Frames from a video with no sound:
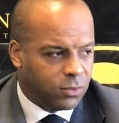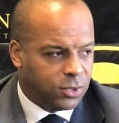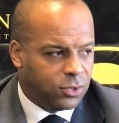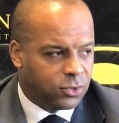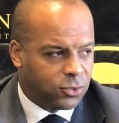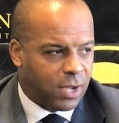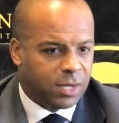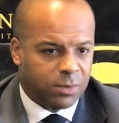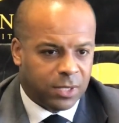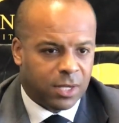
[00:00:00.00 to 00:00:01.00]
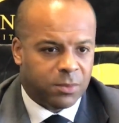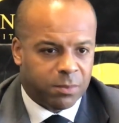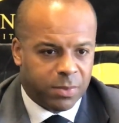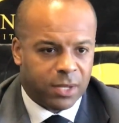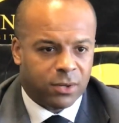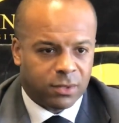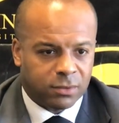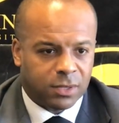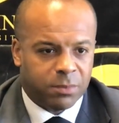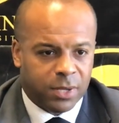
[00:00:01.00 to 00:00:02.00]
you're trying to become a
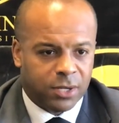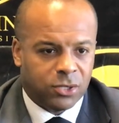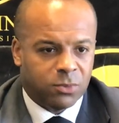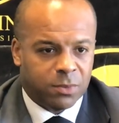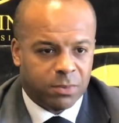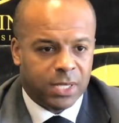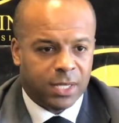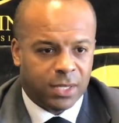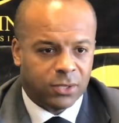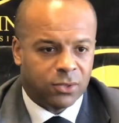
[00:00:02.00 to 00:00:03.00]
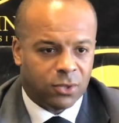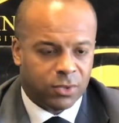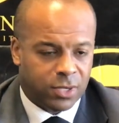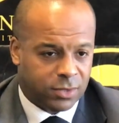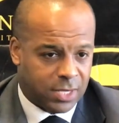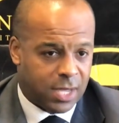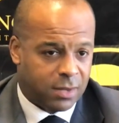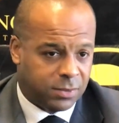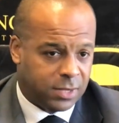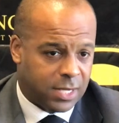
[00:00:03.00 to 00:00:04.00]
better human being, you know, there are
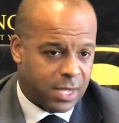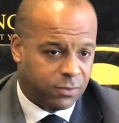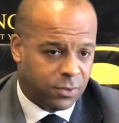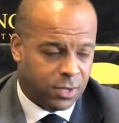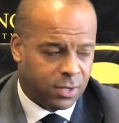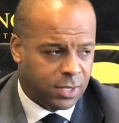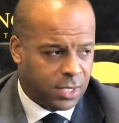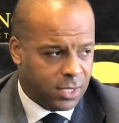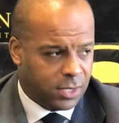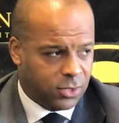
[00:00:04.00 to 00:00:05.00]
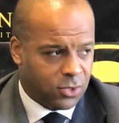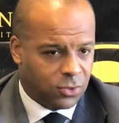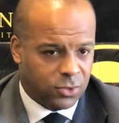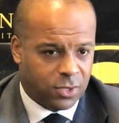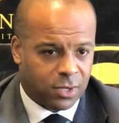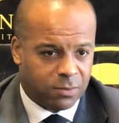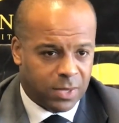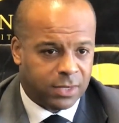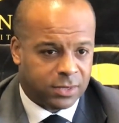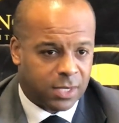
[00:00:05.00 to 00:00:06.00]
times in life where, you know, you're going to
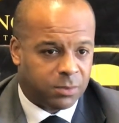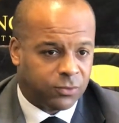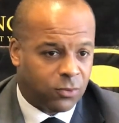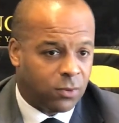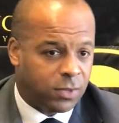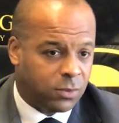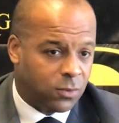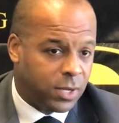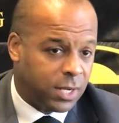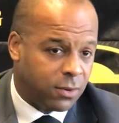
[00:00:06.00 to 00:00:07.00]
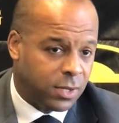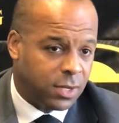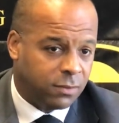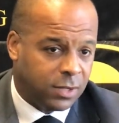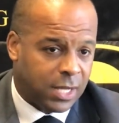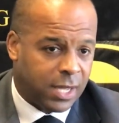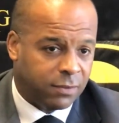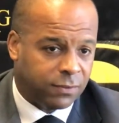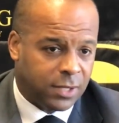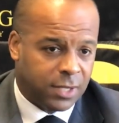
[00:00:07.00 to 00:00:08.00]
make steps forward in one area of your life,